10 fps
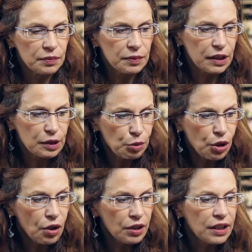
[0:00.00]

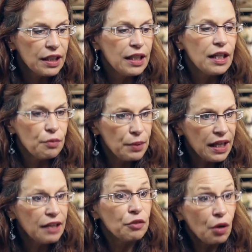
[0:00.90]
explored, we
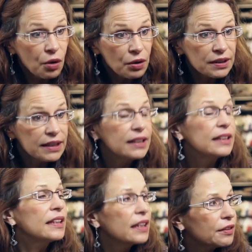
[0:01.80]
have all these